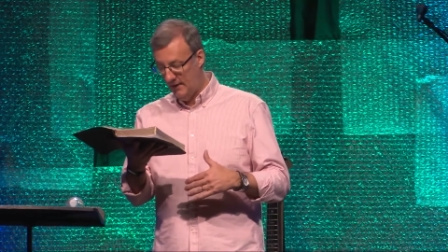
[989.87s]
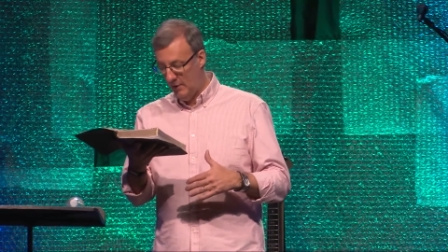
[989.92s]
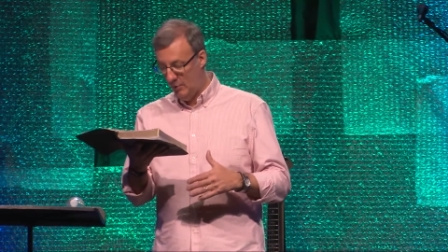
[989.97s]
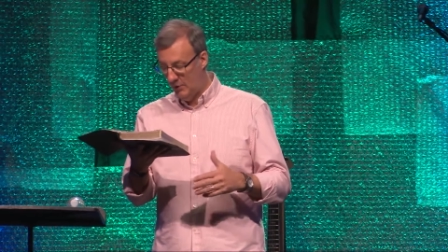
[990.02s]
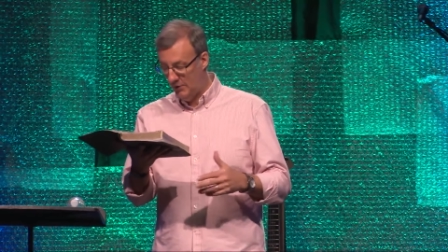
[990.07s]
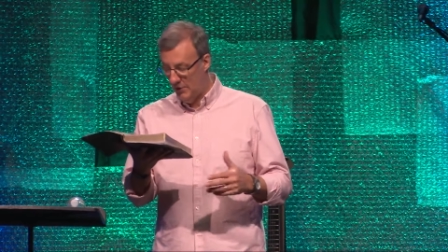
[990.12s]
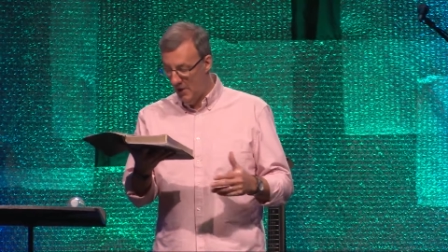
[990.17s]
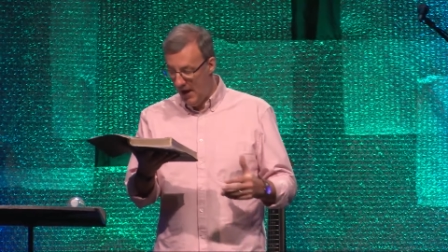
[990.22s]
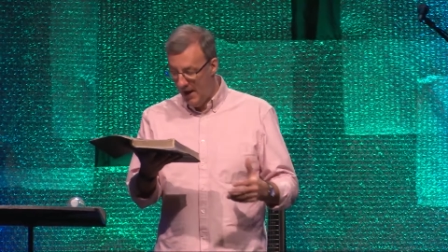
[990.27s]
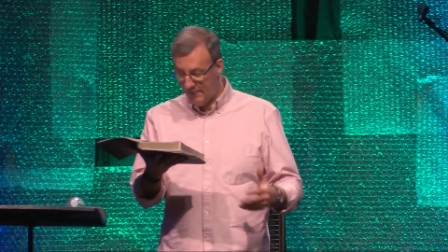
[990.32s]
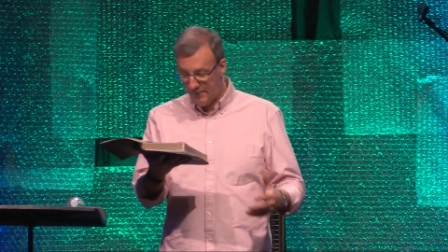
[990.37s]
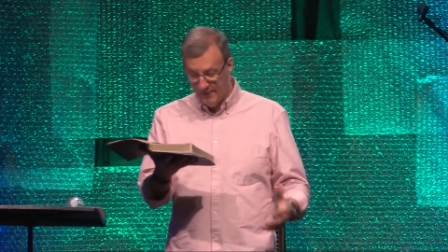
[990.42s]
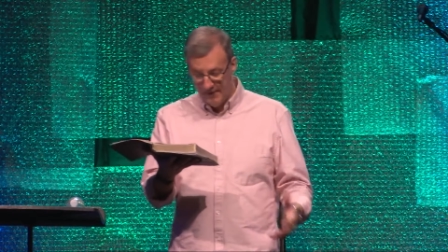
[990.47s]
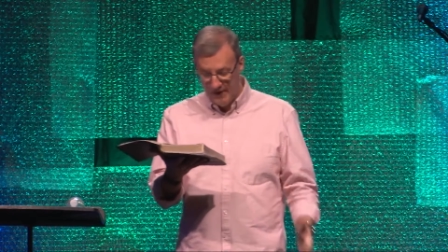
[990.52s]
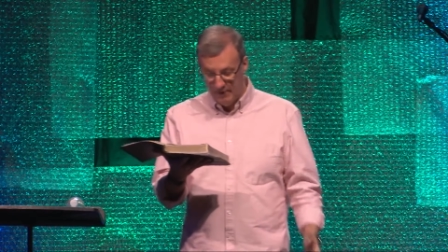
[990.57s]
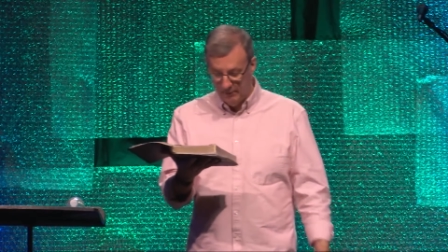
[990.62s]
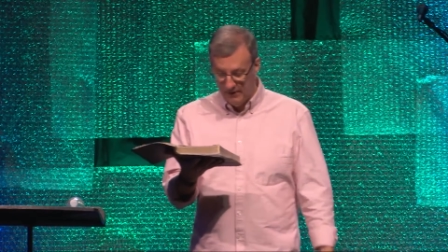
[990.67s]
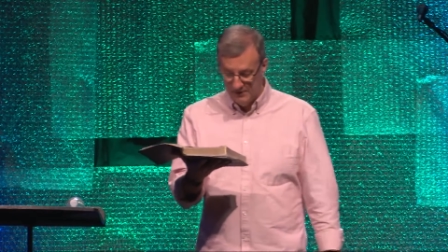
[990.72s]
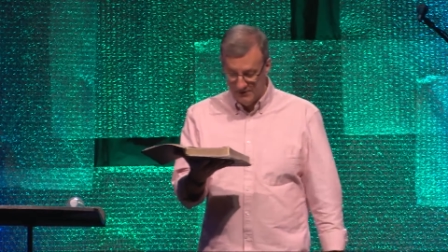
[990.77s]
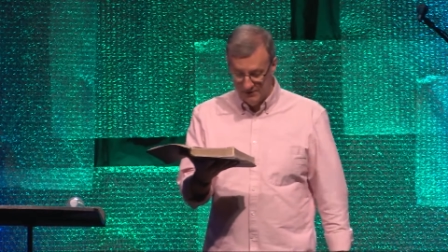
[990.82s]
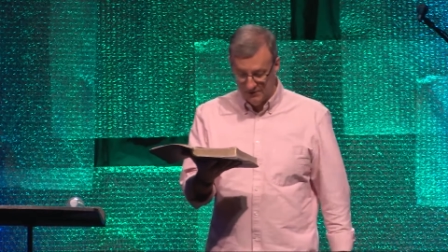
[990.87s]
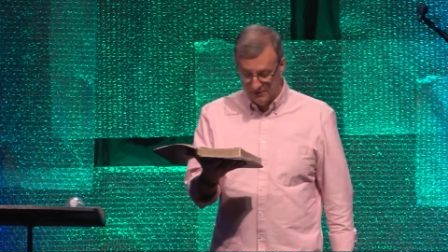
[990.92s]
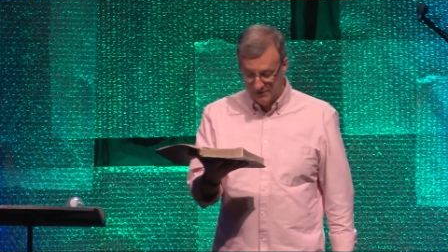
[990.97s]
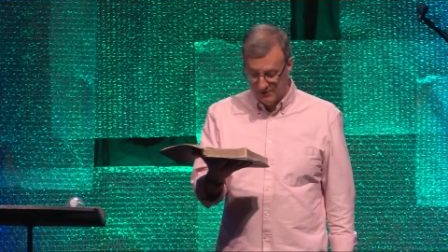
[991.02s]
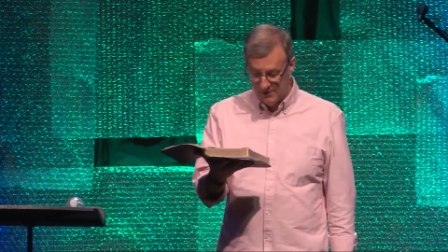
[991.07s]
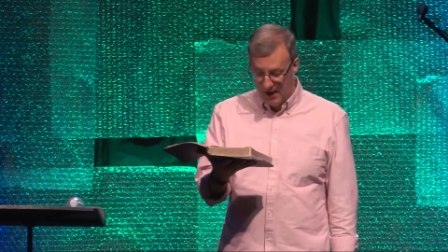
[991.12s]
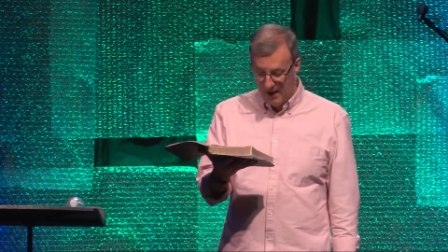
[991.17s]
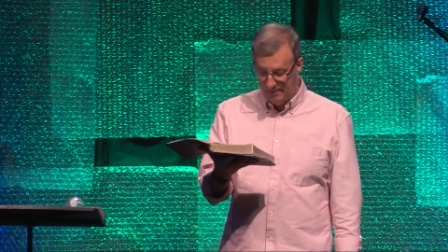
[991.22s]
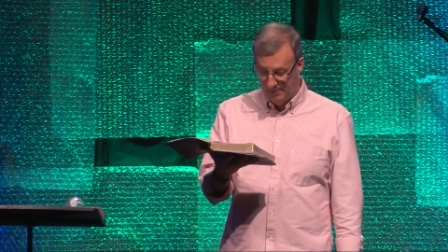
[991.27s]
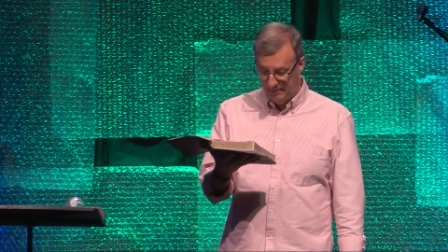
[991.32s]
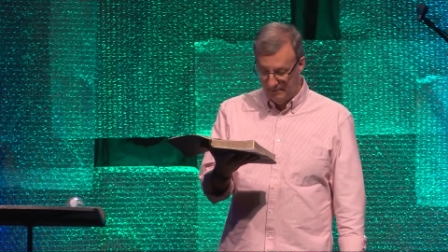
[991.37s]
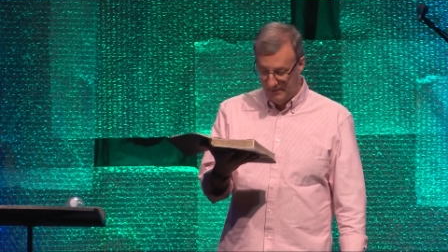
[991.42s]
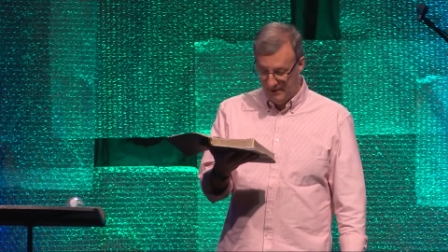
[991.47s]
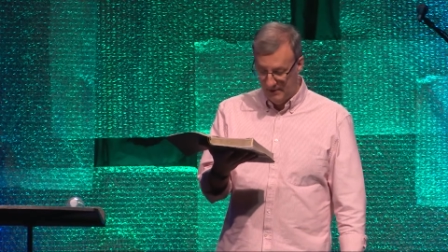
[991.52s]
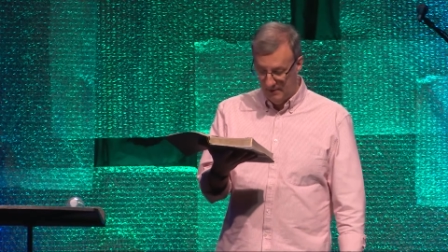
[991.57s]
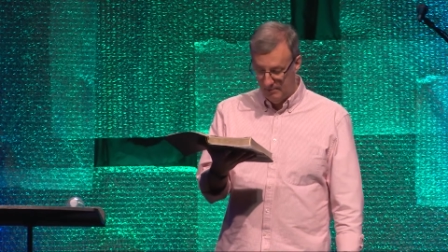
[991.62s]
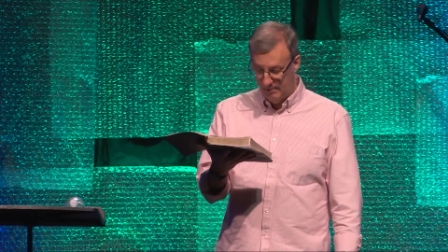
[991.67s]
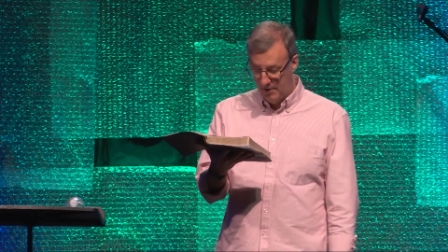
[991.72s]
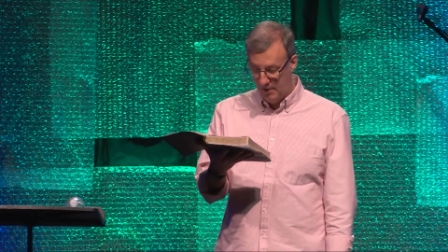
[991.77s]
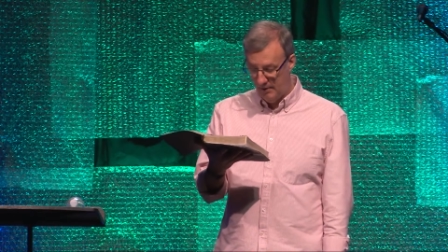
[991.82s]
it would not for that reason stop
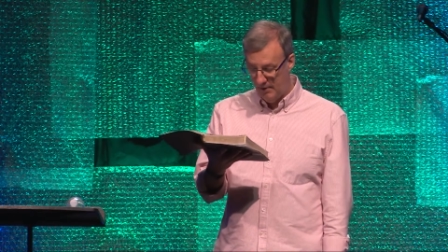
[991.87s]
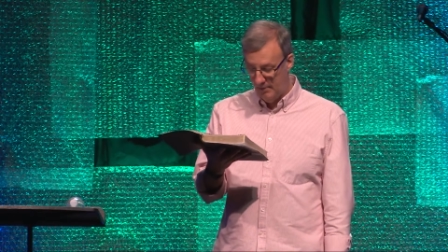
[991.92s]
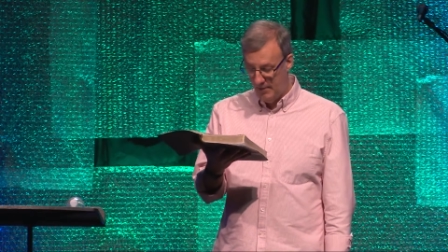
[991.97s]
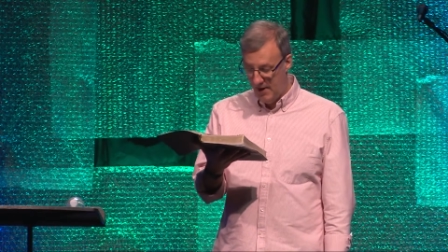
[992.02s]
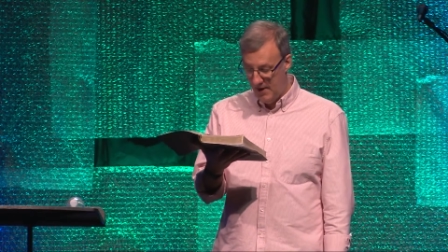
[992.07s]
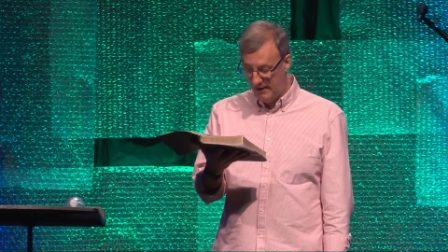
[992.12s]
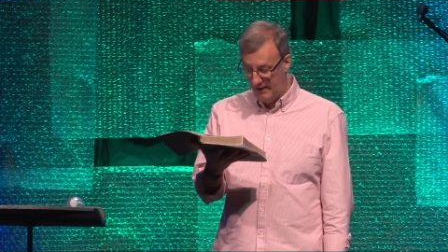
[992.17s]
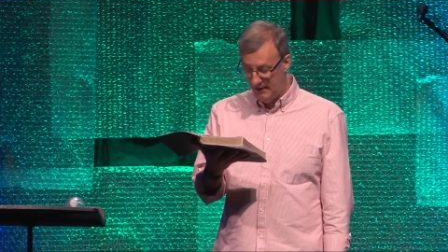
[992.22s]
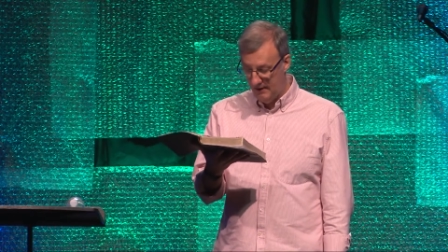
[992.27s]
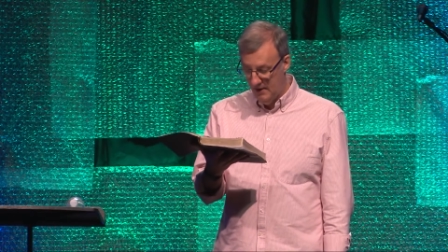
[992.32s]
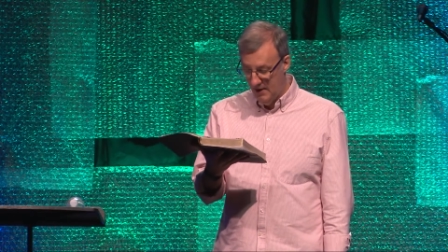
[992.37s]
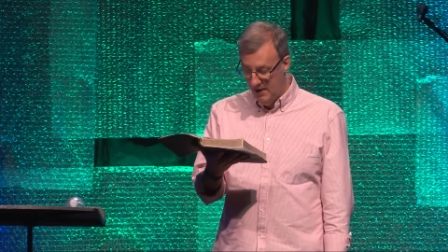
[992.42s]
being a part of the body.